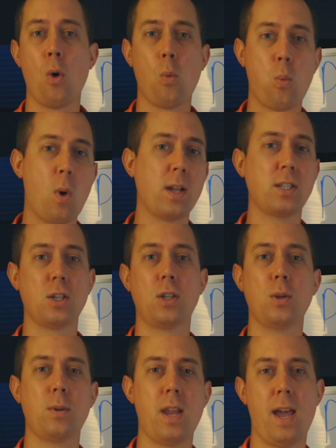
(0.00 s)
what to
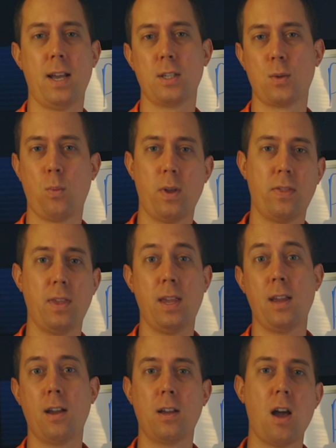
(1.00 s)
do next with
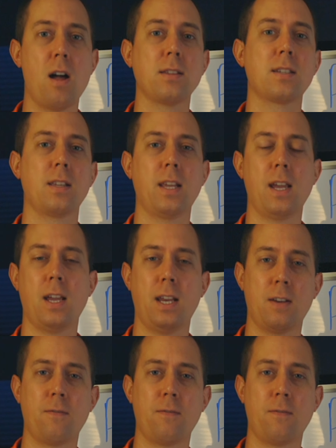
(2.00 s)
the constantly